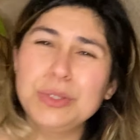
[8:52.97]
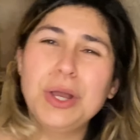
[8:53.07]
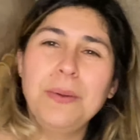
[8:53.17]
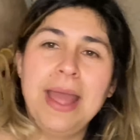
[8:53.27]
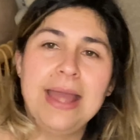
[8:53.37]

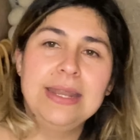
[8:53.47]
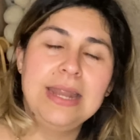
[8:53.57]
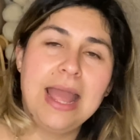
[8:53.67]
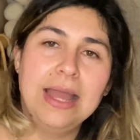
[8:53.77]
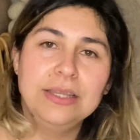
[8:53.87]
go hand in
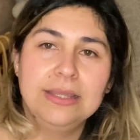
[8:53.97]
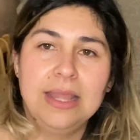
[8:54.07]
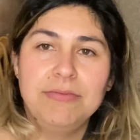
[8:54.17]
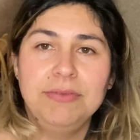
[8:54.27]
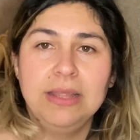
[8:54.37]
hand.
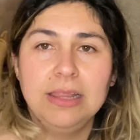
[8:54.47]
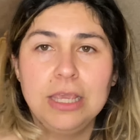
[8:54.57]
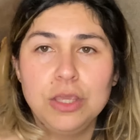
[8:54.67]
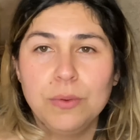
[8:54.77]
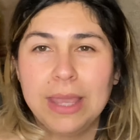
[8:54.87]
Definitely
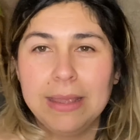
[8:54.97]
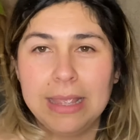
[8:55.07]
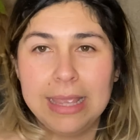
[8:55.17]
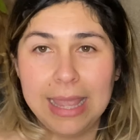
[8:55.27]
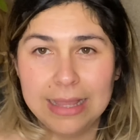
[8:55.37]
you can
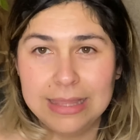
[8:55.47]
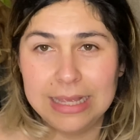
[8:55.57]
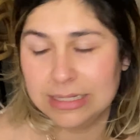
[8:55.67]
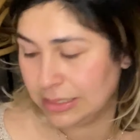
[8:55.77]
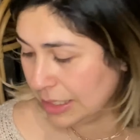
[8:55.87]
get
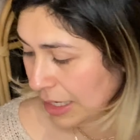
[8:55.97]
these